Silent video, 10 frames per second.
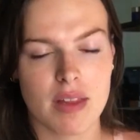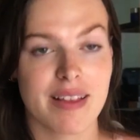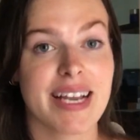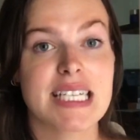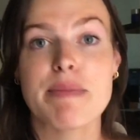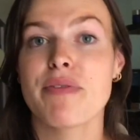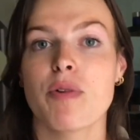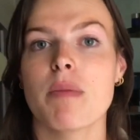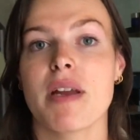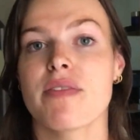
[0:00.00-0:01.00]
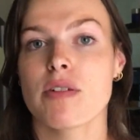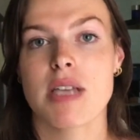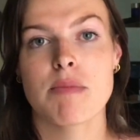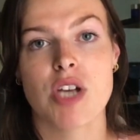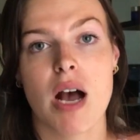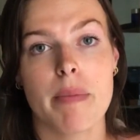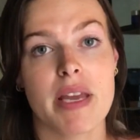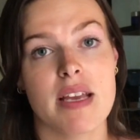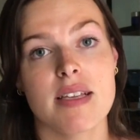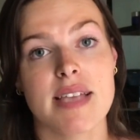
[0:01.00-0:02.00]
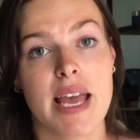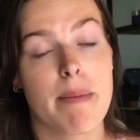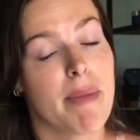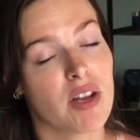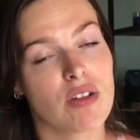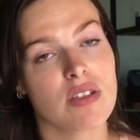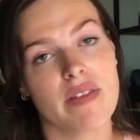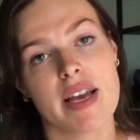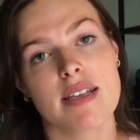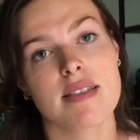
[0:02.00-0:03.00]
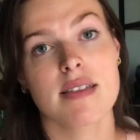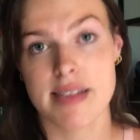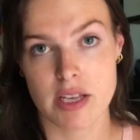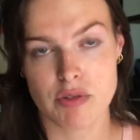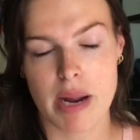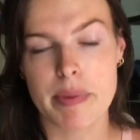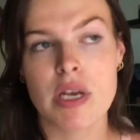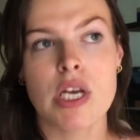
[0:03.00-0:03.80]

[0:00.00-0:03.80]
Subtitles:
Like I said before, my full-time job is a medical device sales rep.